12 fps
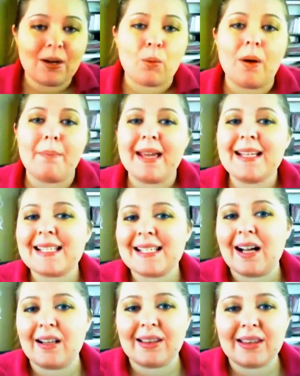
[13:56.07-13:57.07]
What makes
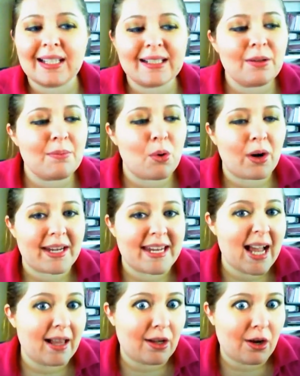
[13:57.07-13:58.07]
it a little more
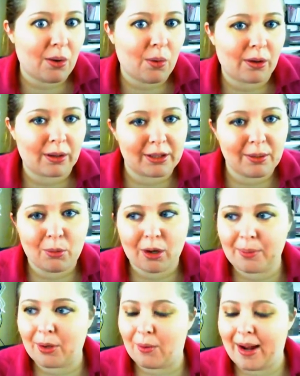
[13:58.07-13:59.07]
yellow or a little
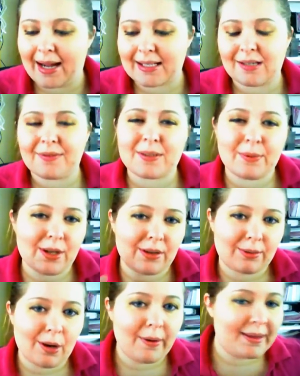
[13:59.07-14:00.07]
more proactive is when you
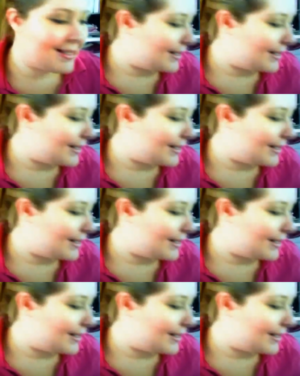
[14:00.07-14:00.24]
throw in